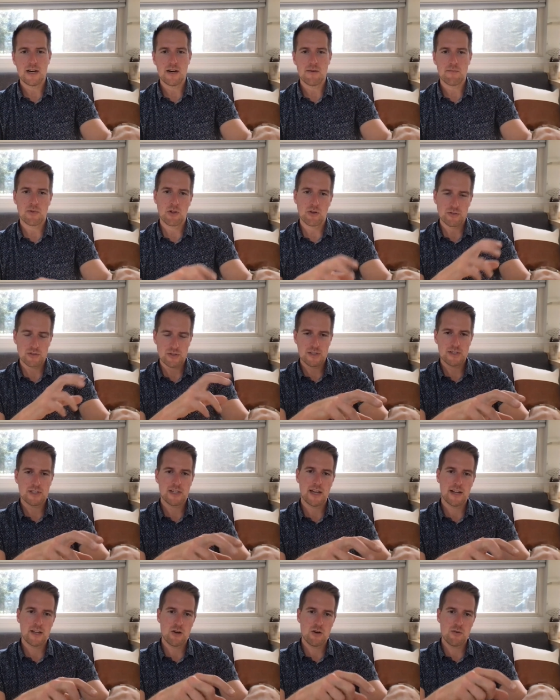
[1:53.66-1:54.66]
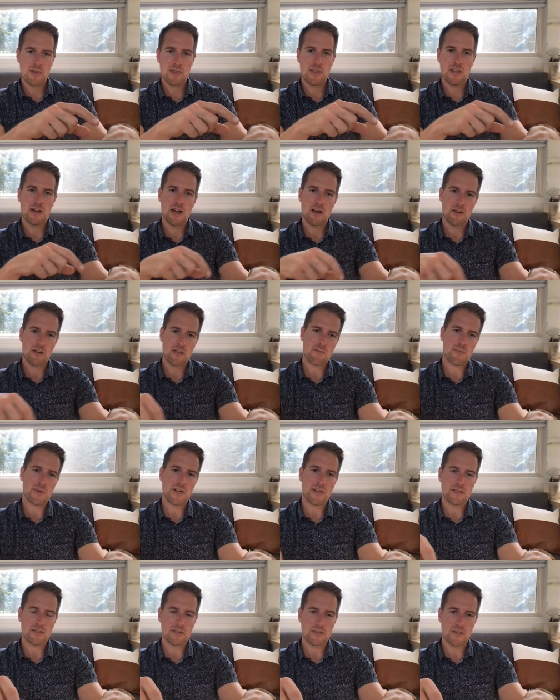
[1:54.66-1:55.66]
close to the tiny home, and then out on the
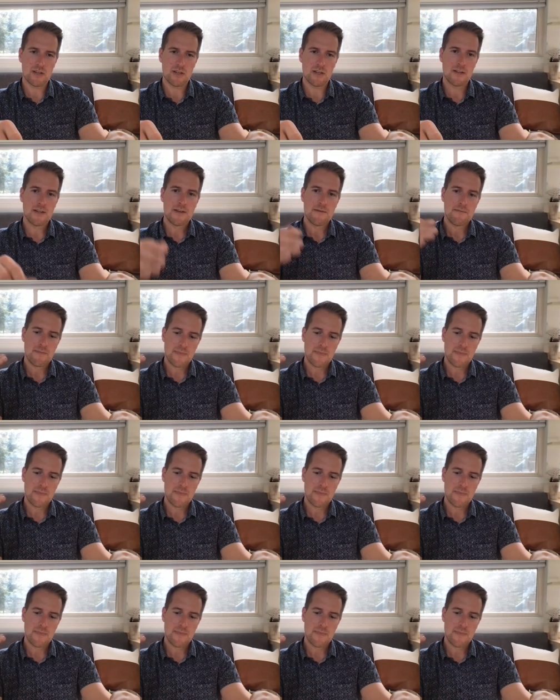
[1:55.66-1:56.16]
peninsula,